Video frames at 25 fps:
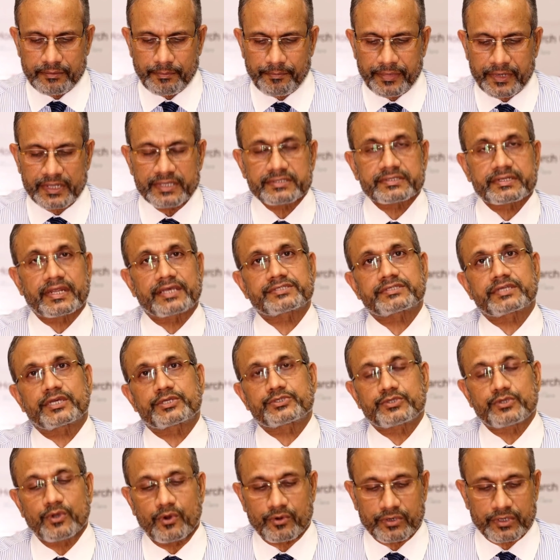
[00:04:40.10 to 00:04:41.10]
please rest
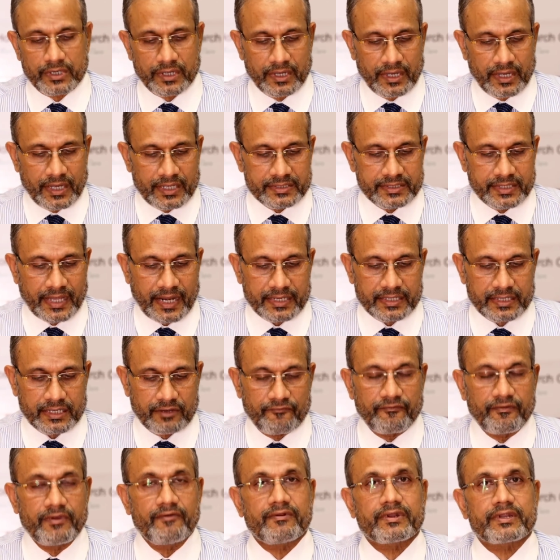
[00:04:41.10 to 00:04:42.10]
assured that
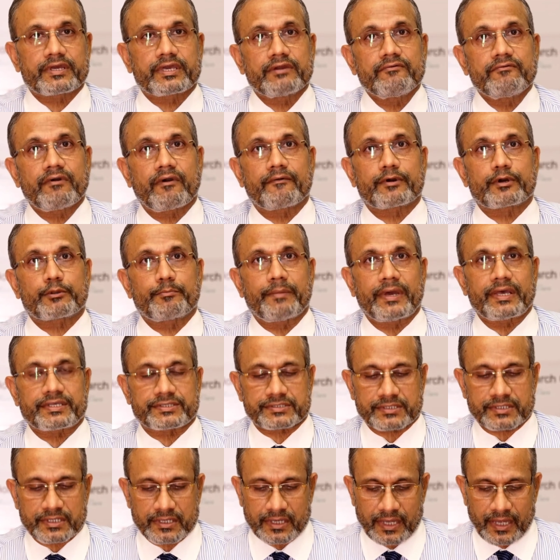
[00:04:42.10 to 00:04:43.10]
we will give our
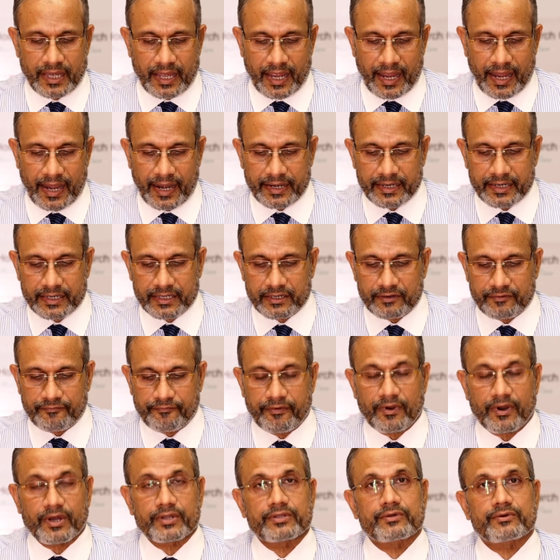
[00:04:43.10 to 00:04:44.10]
best and
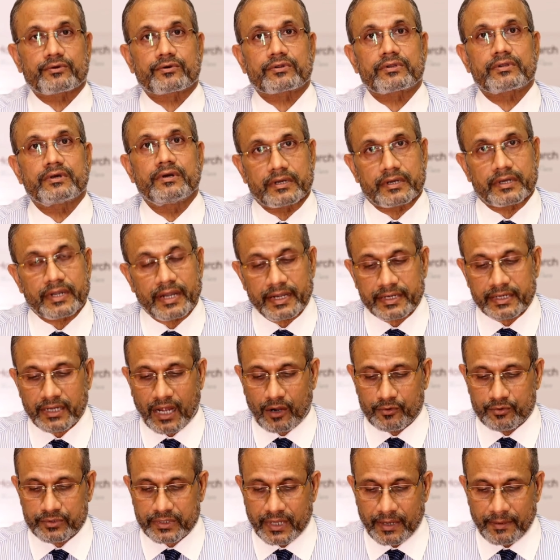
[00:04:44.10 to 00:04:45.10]
for your great
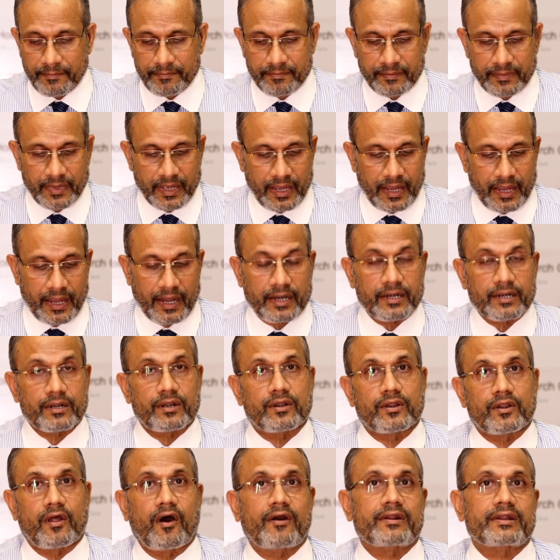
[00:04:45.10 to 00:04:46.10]
outcome and
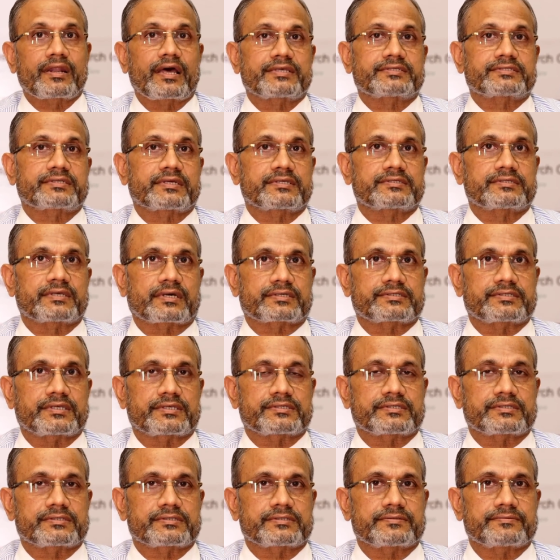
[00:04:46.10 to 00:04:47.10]
long-lasting
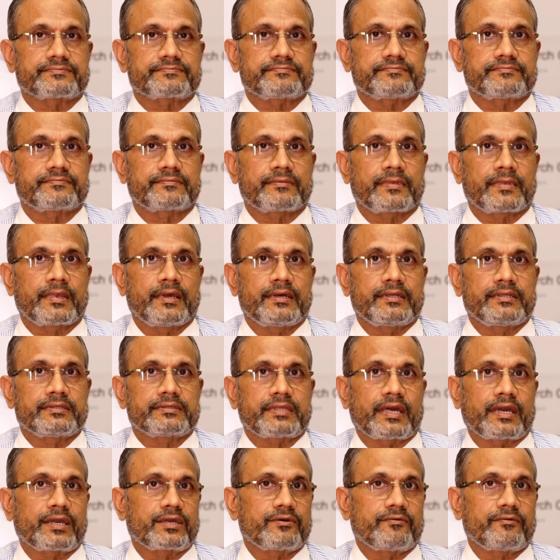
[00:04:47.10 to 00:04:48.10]
success.
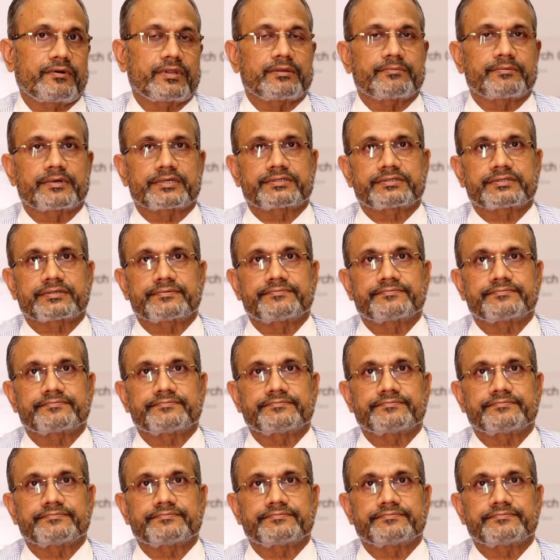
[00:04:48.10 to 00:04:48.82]
Thank you very much.